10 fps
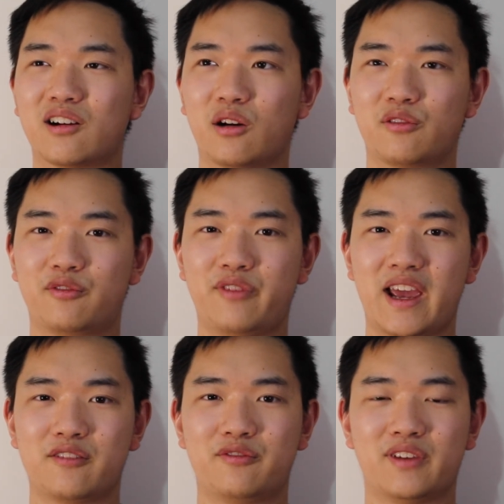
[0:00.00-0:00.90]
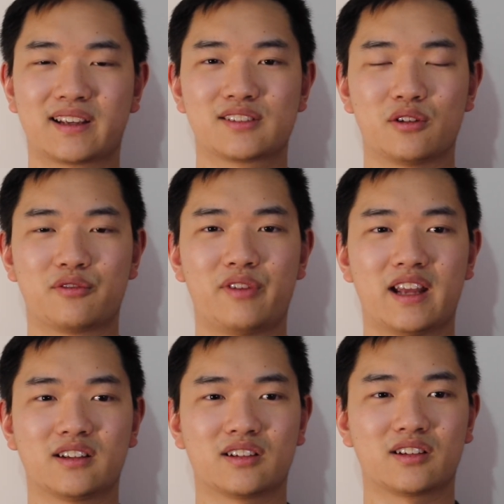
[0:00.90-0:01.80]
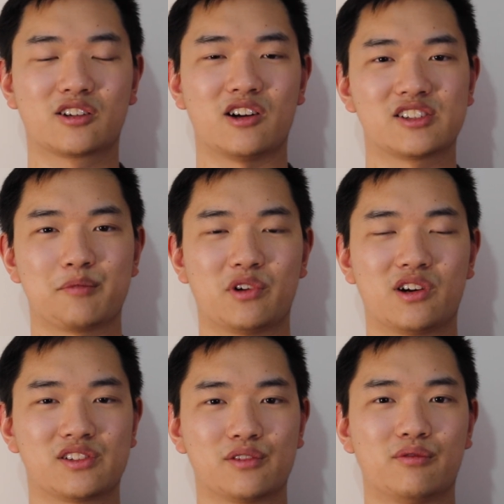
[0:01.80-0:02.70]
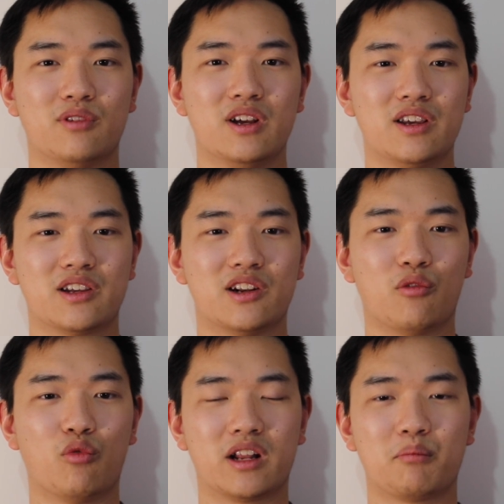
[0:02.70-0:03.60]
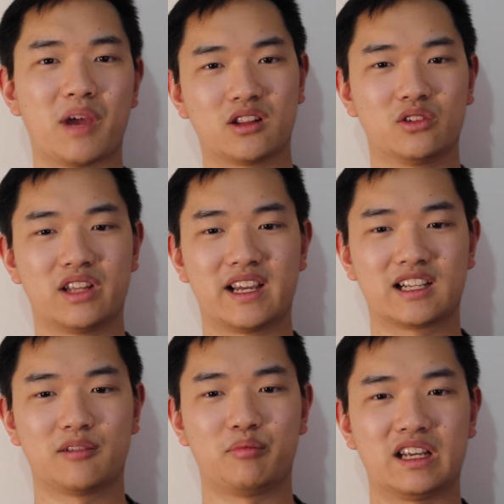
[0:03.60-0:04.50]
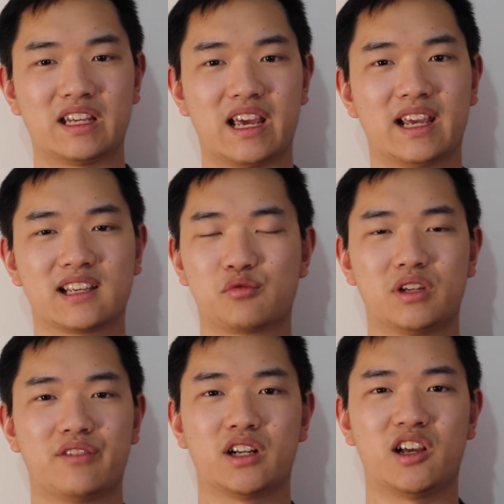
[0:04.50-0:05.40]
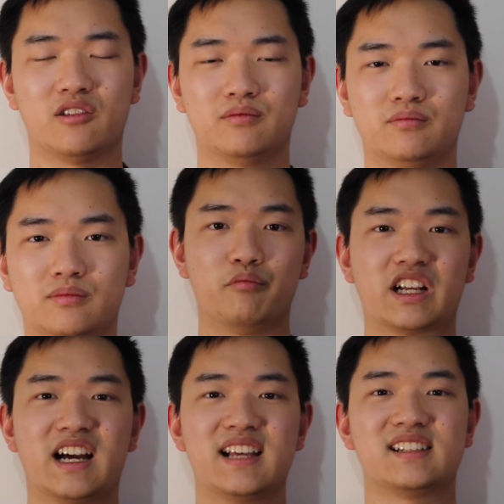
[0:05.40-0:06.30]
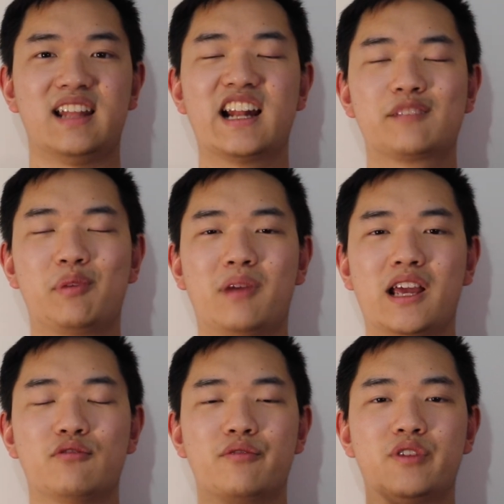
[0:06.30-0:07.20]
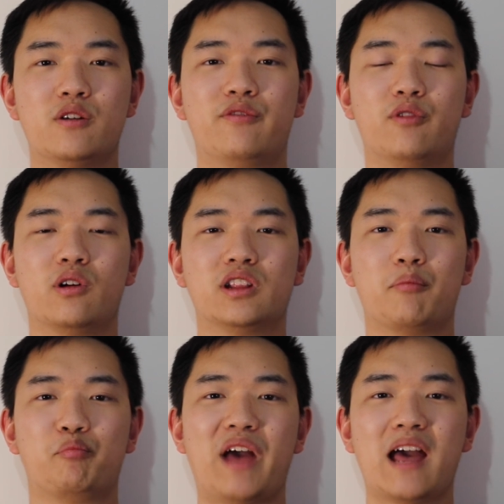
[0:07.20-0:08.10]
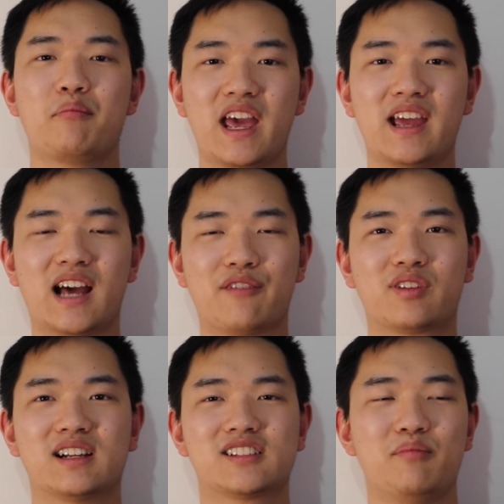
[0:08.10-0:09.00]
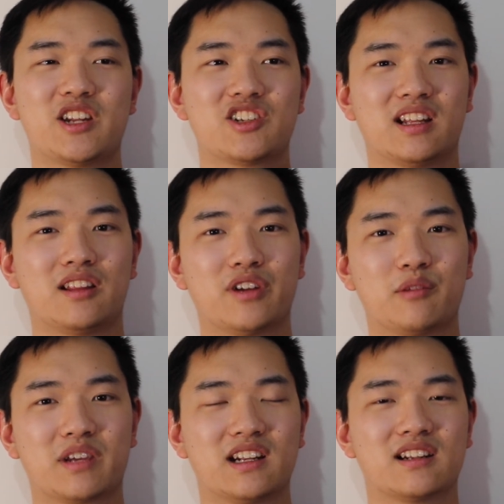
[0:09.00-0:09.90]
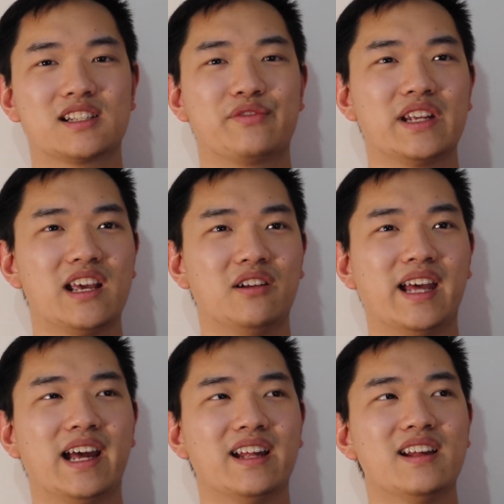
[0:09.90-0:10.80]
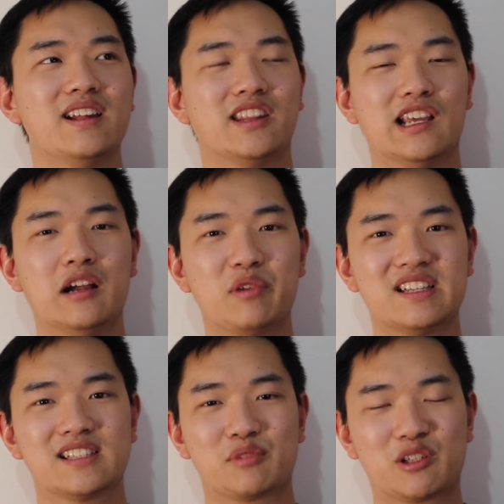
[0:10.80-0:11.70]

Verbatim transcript: our own fanfics or fan concept arts of you know what it may look like. But yeah, I guess we'll never know. But guys, that has been my review for the Batman. I forgot to mention at the very beginning of this video that there'll be some